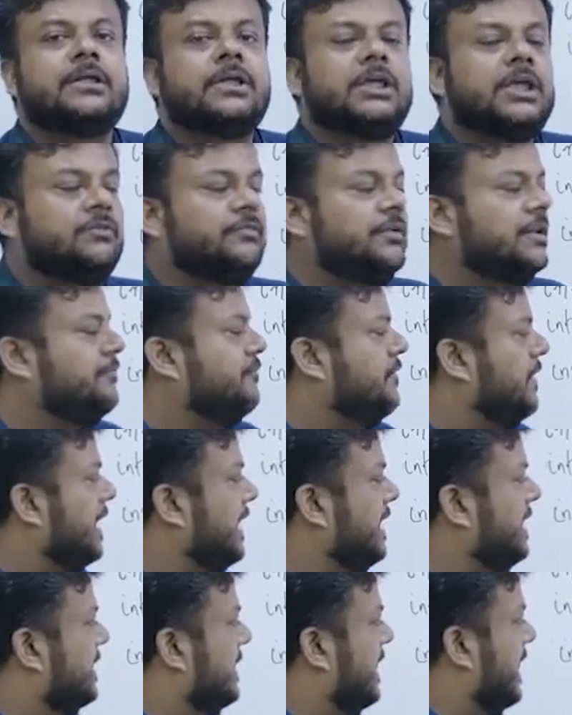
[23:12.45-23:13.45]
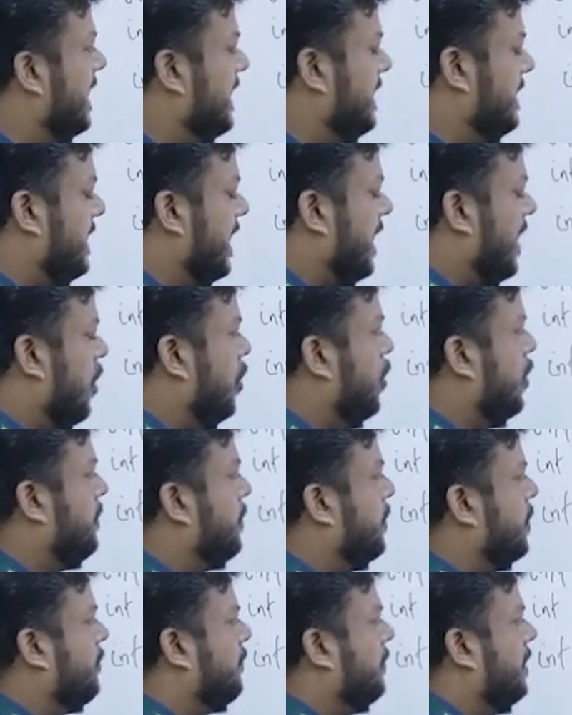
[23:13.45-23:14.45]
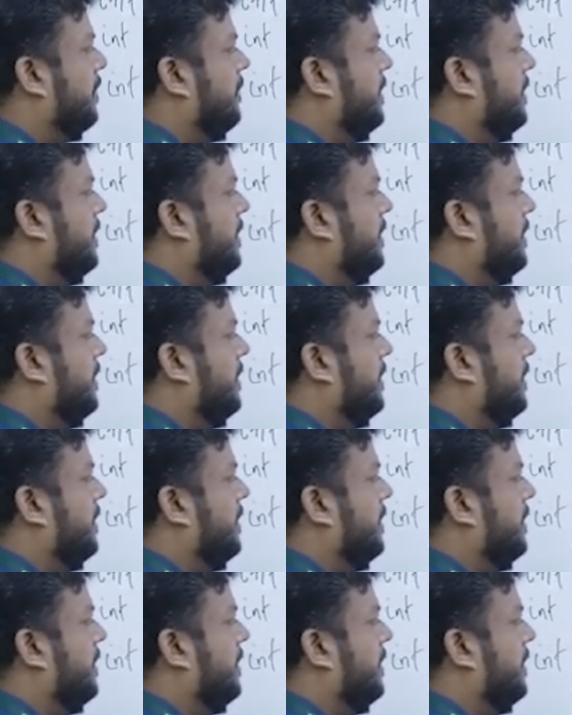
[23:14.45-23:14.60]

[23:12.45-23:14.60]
you will find that the output will